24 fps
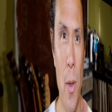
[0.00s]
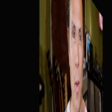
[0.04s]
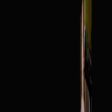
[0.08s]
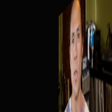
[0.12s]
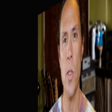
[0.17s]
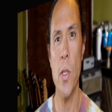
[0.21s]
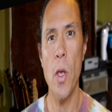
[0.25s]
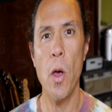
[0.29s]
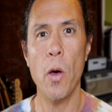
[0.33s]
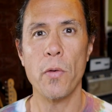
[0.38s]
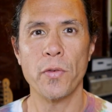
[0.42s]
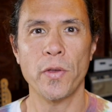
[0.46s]

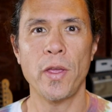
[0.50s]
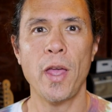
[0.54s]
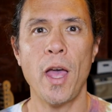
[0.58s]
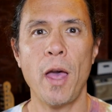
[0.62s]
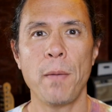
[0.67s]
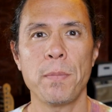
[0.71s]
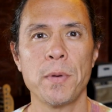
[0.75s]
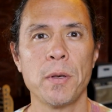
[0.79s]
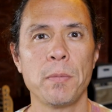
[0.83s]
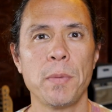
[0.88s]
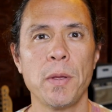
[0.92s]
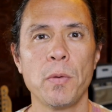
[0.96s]
So if you
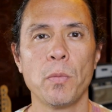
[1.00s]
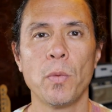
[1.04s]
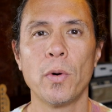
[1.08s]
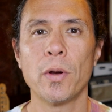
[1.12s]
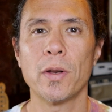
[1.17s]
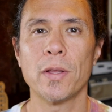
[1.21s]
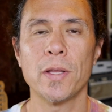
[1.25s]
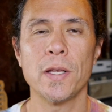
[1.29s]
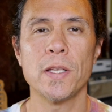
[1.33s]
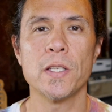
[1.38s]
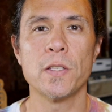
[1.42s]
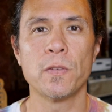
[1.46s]
happen to be
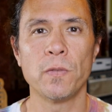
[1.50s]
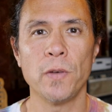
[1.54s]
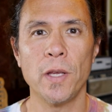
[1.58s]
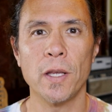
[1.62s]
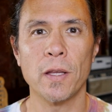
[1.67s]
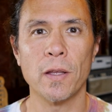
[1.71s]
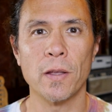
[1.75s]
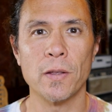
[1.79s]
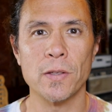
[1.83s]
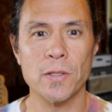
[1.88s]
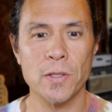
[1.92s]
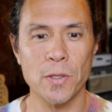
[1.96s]
one of these
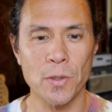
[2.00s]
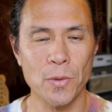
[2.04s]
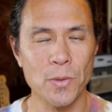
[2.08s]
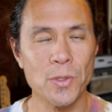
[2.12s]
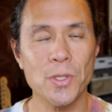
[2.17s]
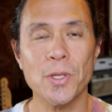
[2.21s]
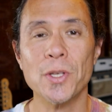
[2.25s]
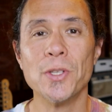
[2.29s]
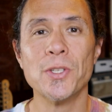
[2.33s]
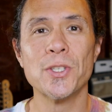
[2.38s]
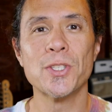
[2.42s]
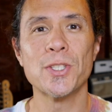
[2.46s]
vegans
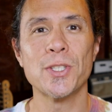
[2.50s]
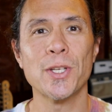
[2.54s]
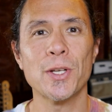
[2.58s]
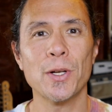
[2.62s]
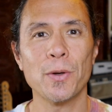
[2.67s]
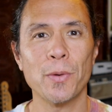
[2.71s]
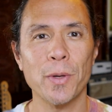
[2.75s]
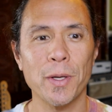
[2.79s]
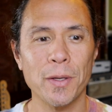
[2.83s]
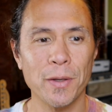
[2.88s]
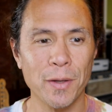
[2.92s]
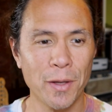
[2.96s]
who's
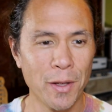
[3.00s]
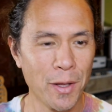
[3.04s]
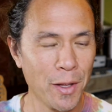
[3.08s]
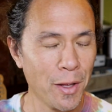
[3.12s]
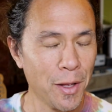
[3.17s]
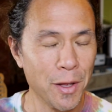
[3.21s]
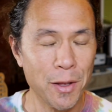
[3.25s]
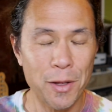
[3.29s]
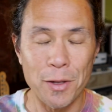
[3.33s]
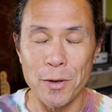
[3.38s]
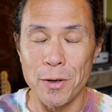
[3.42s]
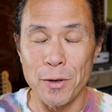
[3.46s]
considering
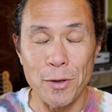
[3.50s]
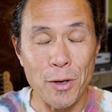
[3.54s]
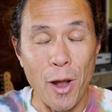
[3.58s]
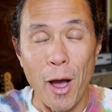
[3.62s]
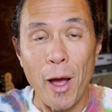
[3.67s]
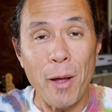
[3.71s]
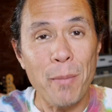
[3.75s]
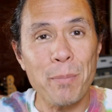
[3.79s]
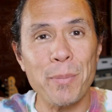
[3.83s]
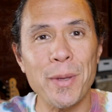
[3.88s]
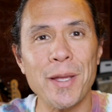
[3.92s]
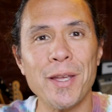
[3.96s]

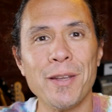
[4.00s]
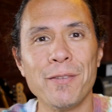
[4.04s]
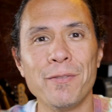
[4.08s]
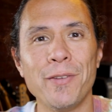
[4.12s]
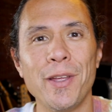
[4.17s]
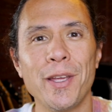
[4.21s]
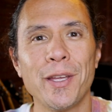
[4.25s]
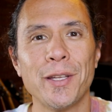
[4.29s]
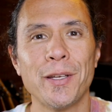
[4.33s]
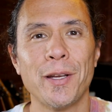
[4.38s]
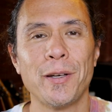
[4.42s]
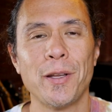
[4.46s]
not being
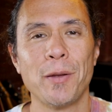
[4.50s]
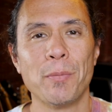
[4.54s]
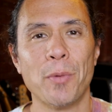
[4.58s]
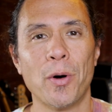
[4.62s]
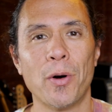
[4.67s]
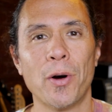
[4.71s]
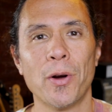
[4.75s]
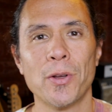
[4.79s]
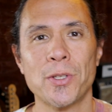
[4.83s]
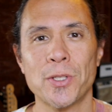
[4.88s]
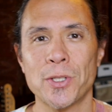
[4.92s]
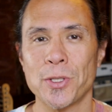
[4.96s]
vegan
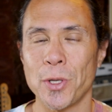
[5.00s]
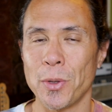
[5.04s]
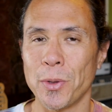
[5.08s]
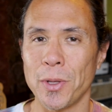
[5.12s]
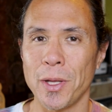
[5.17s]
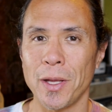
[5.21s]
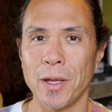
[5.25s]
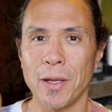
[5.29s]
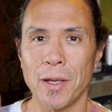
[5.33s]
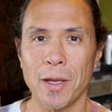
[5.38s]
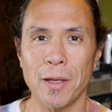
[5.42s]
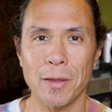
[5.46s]
anymore so
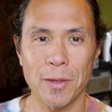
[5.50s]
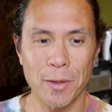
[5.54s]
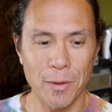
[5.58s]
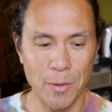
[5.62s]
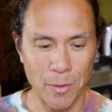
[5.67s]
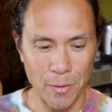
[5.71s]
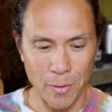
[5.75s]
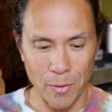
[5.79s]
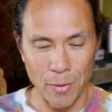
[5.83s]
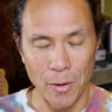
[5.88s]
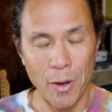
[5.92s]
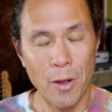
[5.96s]
they can get
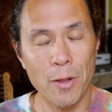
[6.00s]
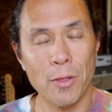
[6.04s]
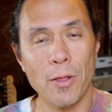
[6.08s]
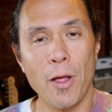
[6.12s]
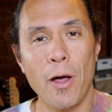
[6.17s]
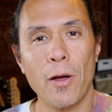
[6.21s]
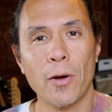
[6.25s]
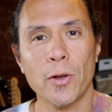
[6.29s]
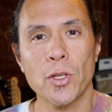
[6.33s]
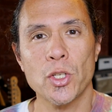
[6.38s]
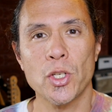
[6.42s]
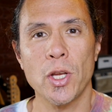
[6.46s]
their
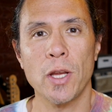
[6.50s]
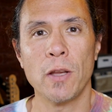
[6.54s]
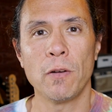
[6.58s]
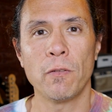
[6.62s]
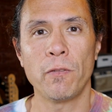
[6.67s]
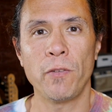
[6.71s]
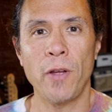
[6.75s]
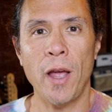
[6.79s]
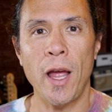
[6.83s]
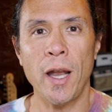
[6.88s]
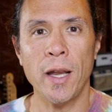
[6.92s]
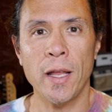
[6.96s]
long chain
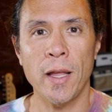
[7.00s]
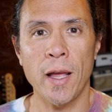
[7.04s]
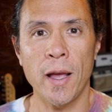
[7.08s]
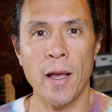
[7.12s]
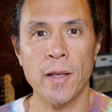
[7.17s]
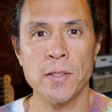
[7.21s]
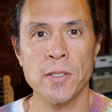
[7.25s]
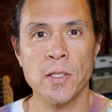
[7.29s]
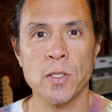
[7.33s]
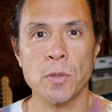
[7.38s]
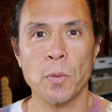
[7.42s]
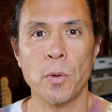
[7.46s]
fatty
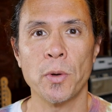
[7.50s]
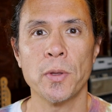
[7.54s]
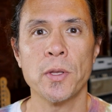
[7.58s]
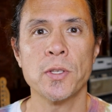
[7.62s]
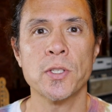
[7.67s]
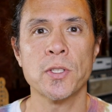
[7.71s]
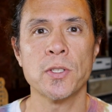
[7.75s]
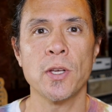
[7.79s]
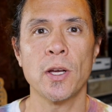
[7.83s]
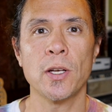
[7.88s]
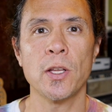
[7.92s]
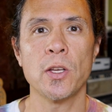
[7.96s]
acids, well,
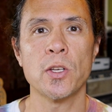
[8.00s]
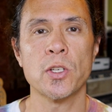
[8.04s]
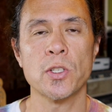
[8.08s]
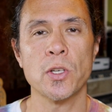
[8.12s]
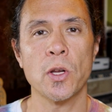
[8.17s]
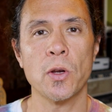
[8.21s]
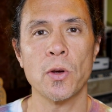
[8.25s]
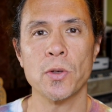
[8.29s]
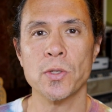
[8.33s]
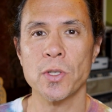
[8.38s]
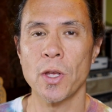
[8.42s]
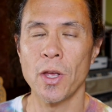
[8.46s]
this study
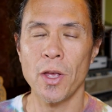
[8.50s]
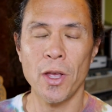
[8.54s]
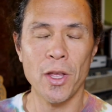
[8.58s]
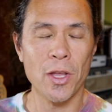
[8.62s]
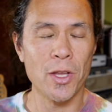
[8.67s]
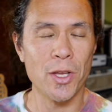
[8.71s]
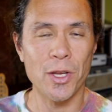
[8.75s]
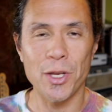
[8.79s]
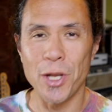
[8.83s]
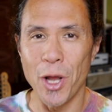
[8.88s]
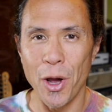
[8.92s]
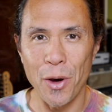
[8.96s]
shows
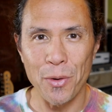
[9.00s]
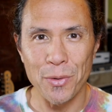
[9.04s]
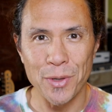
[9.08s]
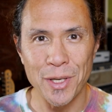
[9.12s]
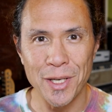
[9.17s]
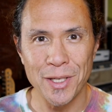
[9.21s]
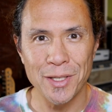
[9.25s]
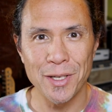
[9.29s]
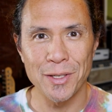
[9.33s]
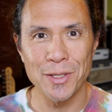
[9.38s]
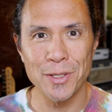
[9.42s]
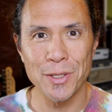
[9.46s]
you don't
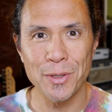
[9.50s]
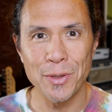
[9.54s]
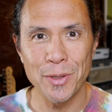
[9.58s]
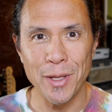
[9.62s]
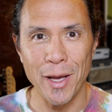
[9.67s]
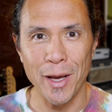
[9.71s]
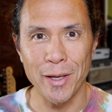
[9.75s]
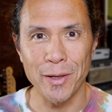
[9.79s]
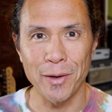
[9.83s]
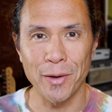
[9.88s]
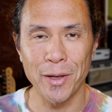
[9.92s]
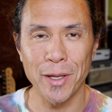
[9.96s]
need to do
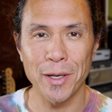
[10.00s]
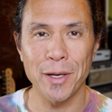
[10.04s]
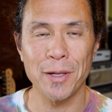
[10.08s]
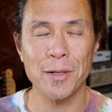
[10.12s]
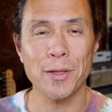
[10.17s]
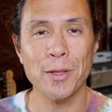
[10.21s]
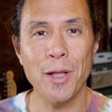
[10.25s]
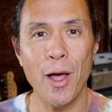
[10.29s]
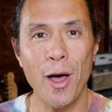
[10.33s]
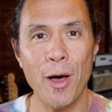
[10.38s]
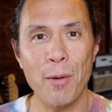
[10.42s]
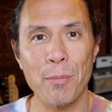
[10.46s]
that. You're
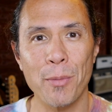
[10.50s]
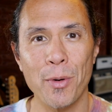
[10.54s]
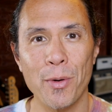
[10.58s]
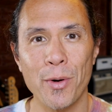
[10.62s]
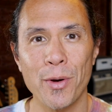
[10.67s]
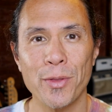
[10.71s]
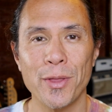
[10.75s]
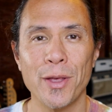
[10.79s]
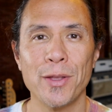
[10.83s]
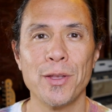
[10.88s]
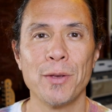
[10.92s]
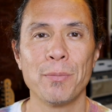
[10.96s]
getting a lot
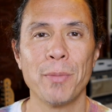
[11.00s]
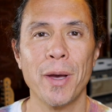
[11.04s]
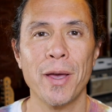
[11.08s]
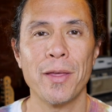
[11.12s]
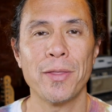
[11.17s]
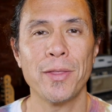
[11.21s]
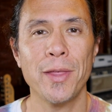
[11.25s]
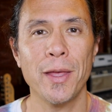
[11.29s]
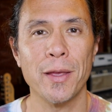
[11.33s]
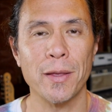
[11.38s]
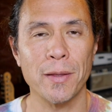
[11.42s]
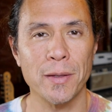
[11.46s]
more than you
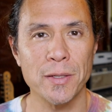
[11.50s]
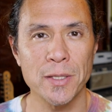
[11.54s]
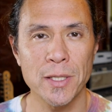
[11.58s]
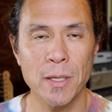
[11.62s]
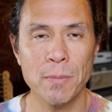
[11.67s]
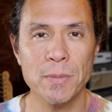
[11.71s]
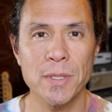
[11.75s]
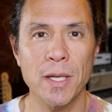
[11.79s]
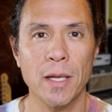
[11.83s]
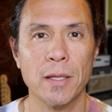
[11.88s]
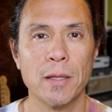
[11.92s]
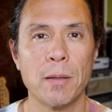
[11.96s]
might think. It
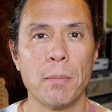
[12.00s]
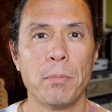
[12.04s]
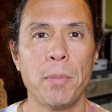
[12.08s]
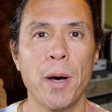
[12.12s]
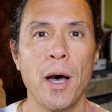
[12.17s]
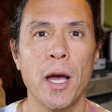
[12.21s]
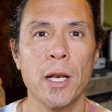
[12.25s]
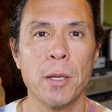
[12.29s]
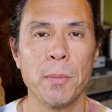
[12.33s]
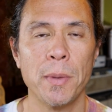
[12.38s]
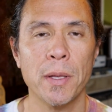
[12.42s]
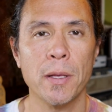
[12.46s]
seems like the
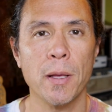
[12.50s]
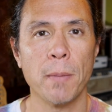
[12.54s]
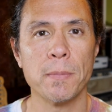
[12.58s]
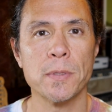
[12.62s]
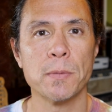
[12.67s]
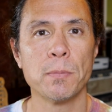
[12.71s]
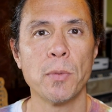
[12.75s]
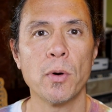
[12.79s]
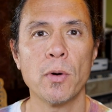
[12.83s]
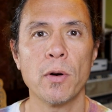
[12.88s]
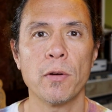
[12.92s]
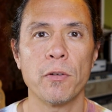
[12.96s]
body
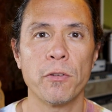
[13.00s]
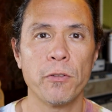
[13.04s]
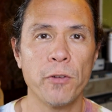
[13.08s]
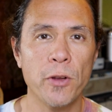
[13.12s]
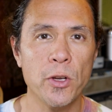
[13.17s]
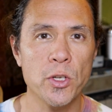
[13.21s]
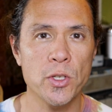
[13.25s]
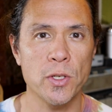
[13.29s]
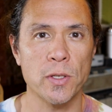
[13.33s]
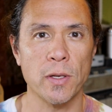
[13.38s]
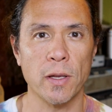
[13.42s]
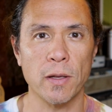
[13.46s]
becomes more
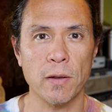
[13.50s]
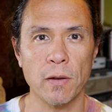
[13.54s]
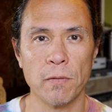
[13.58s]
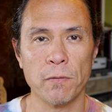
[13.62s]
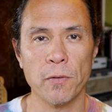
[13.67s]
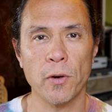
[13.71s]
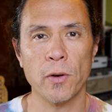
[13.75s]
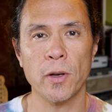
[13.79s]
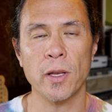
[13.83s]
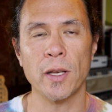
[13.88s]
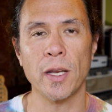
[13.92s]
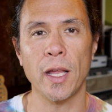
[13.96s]
efficient at
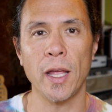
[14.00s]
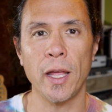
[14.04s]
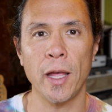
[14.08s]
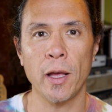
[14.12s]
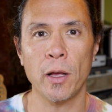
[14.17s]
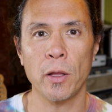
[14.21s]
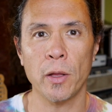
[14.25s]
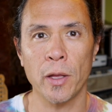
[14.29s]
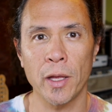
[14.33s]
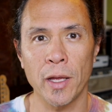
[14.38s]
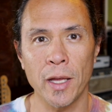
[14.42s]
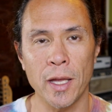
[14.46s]
converting
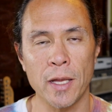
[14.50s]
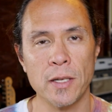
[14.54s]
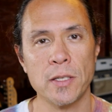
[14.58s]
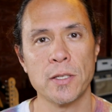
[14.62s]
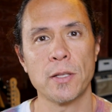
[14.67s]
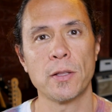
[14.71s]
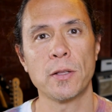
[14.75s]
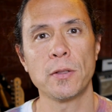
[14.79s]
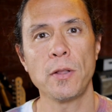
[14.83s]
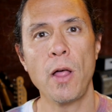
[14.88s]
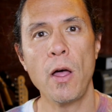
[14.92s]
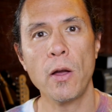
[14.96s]
ALA
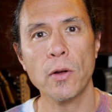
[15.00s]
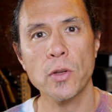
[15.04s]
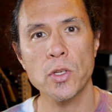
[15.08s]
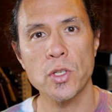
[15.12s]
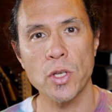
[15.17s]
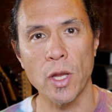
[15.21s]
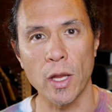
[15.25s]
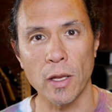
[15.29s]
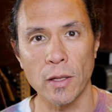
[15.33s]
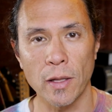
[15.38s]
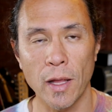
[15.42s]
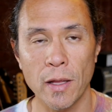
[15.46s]
into the long
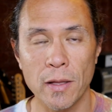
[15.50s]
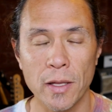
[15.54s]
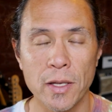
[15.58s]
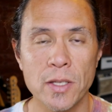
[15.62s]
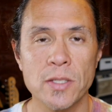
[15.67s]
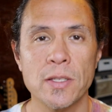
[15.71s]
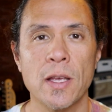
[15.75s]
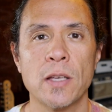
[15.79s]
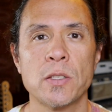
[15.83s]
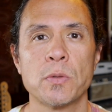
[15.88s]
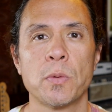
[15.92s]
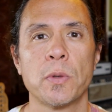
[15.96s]
chain. At
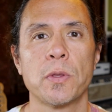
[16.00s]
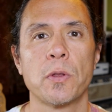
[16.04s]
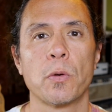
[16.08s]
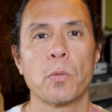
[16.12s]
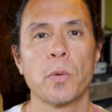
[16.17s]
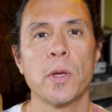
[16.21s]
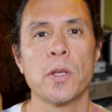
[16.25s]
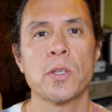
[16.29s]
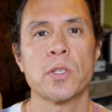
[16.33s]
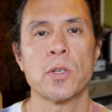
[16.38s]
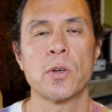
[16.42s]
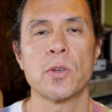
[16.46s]
least that's what the
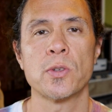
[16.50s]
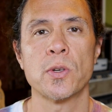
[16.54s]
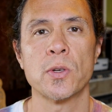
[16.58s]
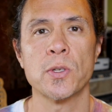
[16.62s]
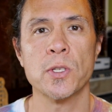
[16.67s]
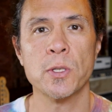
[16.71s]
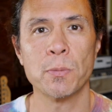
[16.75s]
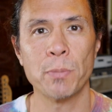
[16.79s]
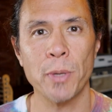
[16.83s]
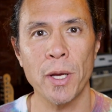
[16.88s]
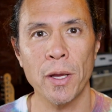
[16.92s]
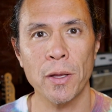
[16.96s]

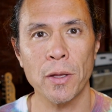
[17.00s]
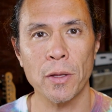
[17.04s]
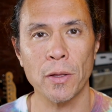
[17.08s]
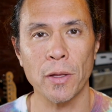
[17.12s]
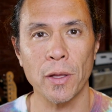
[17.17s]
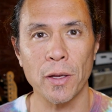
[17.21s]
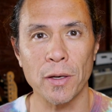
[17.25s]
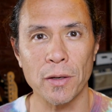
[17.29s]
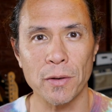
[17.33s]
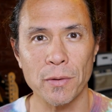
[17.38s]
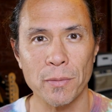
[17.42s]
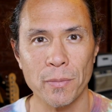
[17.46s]
researchers
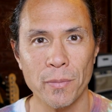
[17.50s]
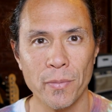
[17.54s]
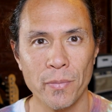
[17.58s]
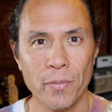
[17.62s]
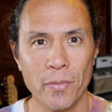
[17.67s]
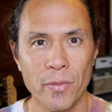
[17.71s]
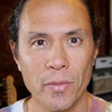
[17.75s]
speculated.